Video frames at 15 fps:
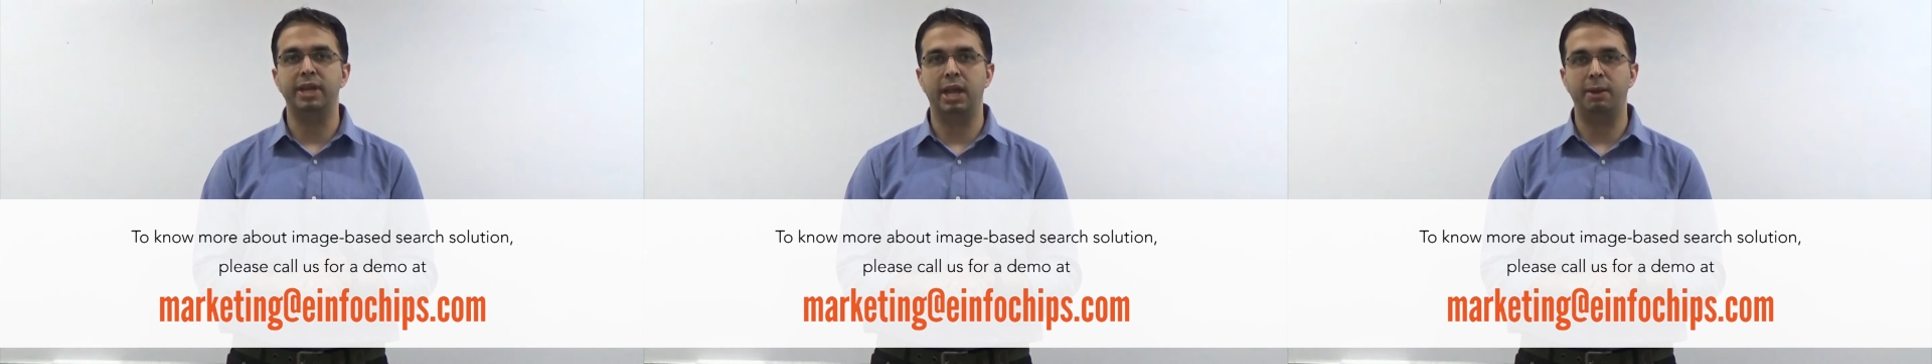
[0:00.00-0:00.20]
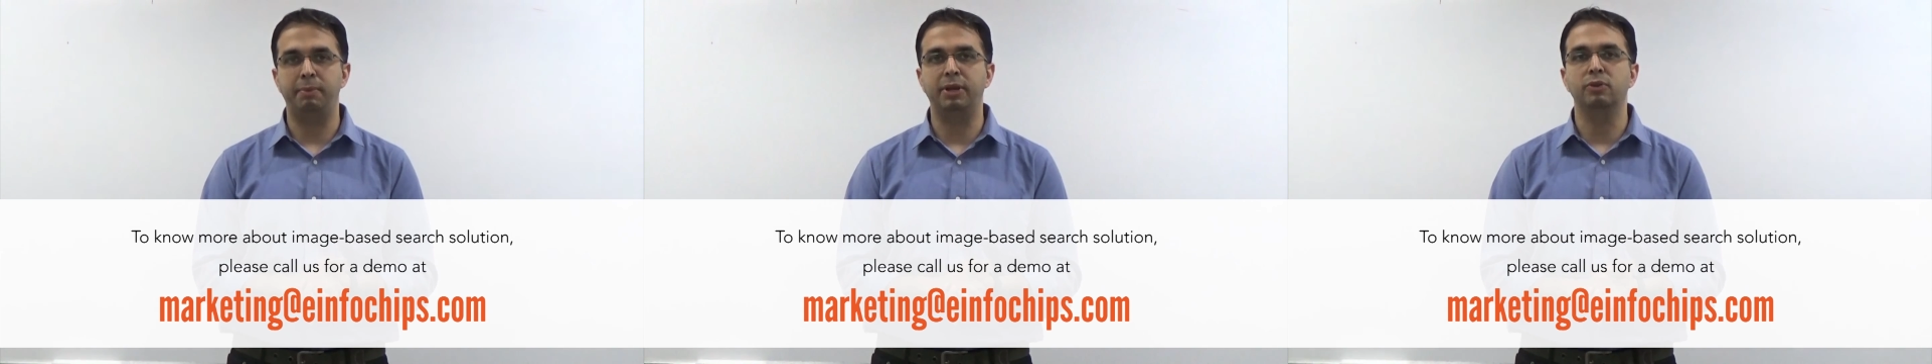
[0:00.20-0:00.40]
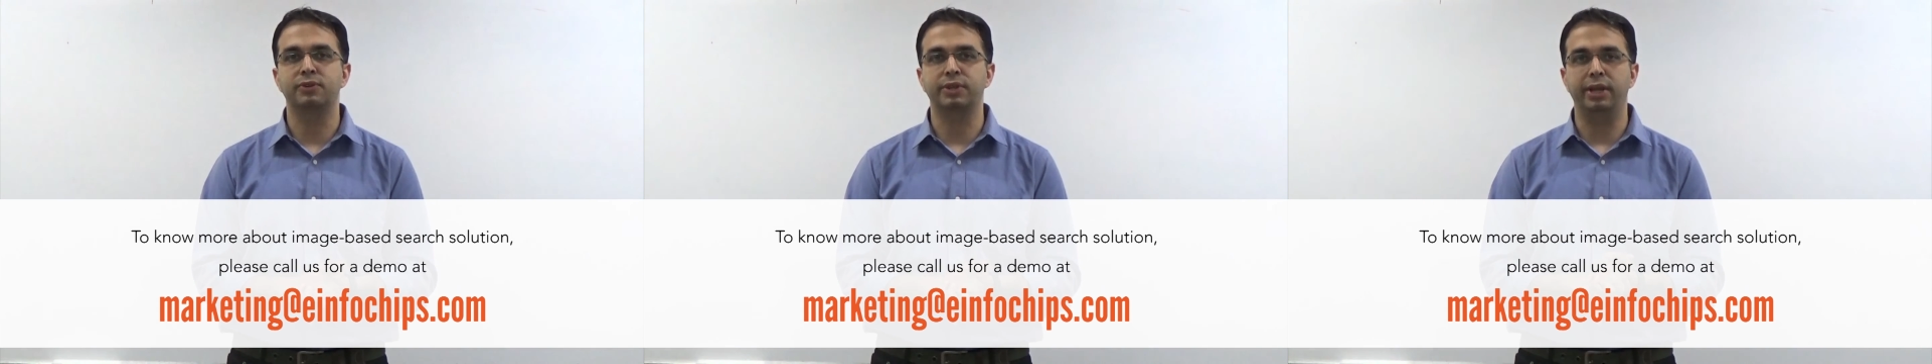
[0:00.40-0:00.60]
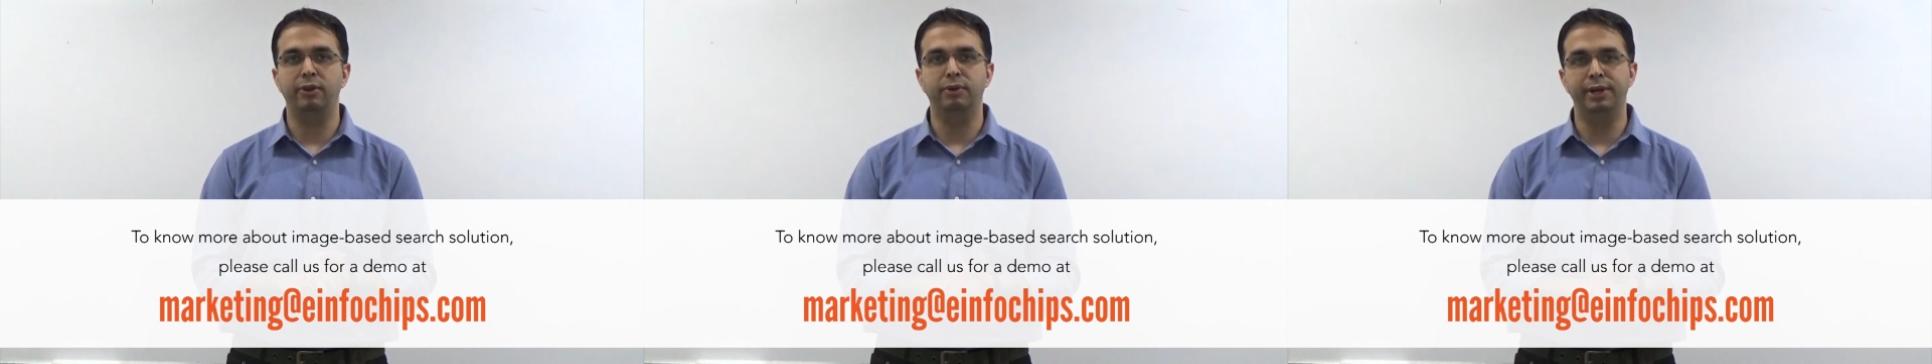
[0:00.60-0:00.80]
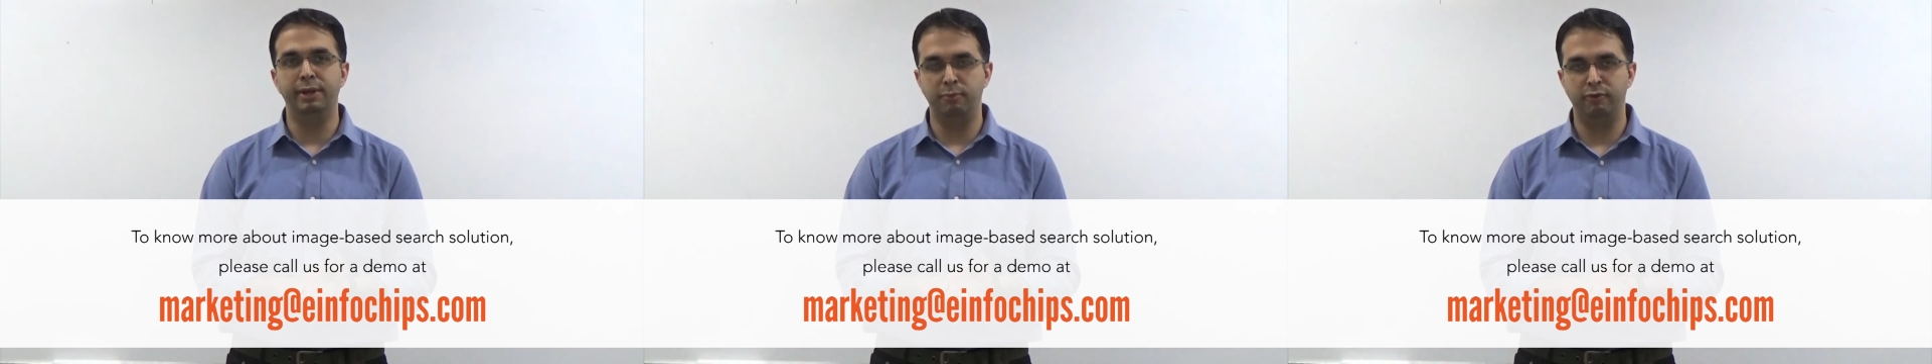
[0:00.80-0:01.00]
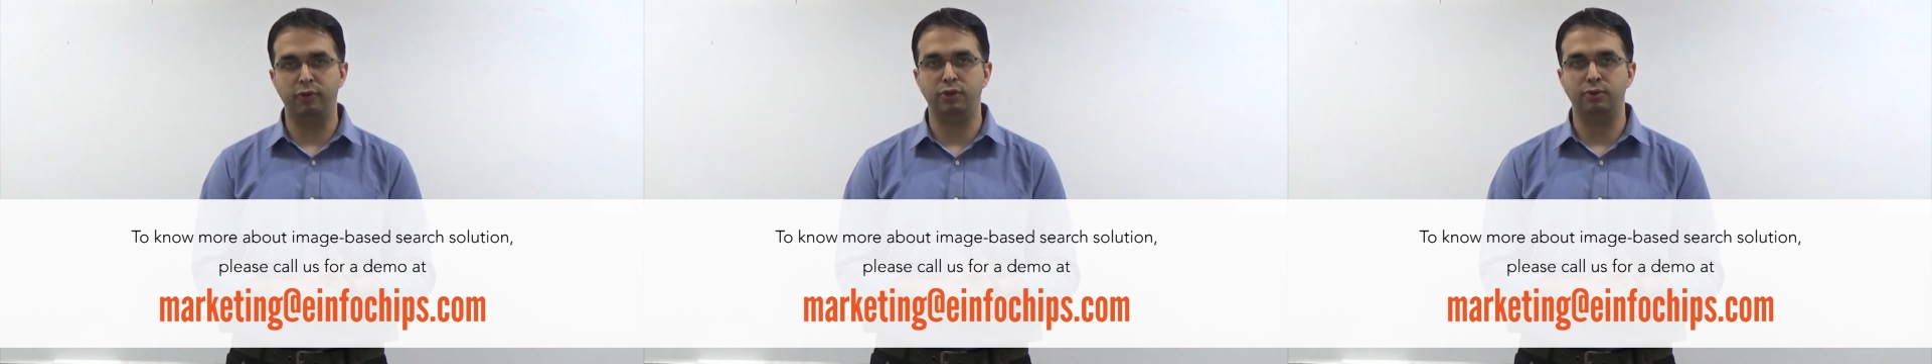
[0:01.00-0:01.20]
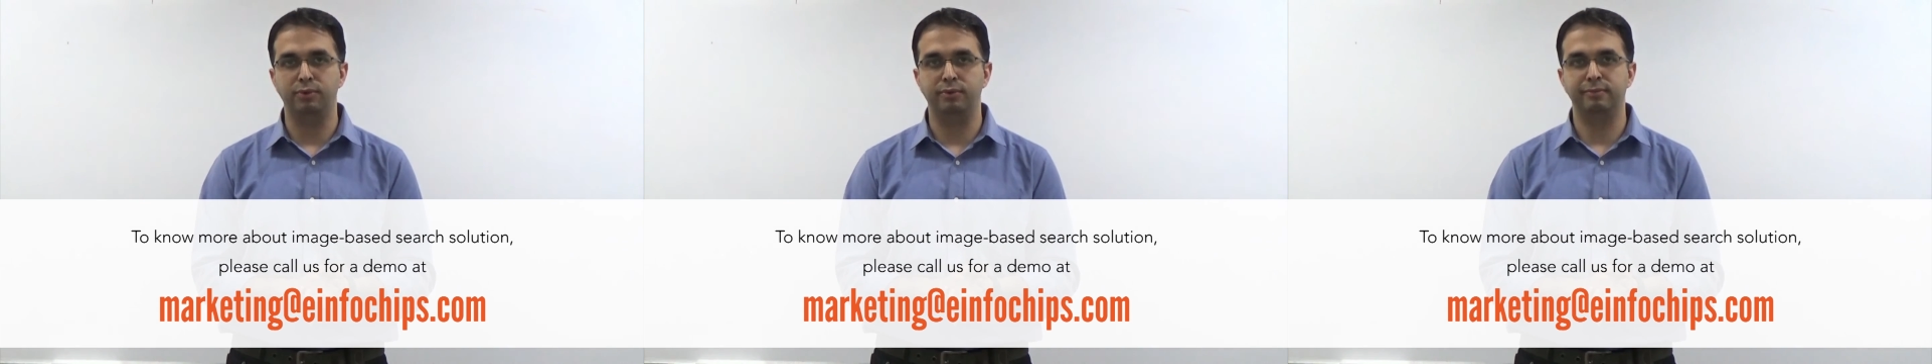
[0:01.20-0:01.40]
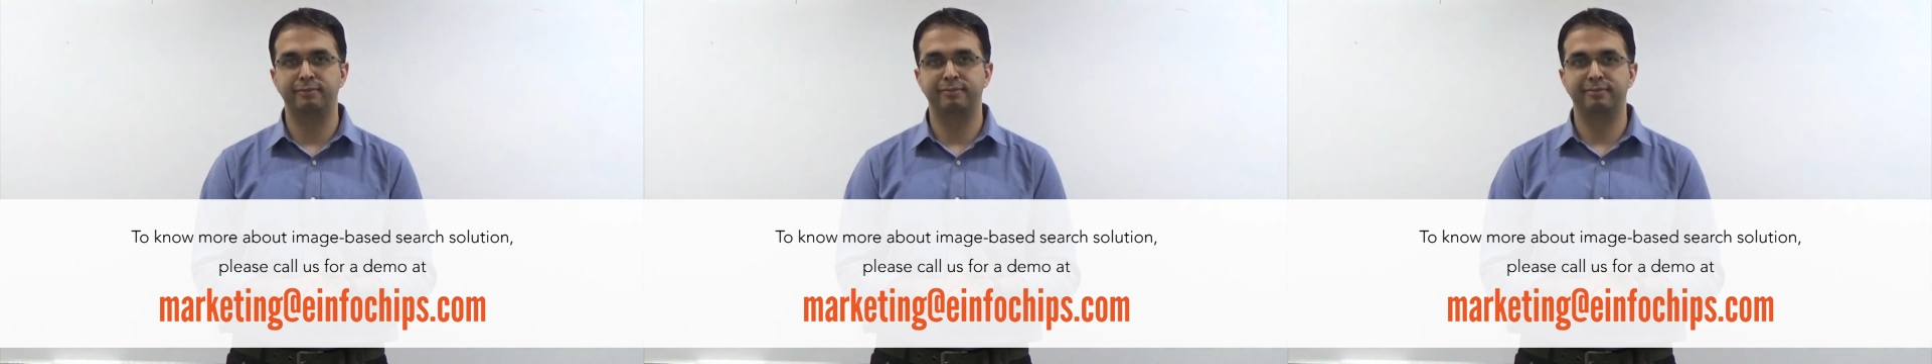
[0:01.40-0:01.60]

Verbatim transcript: happy to schedule a demo for you.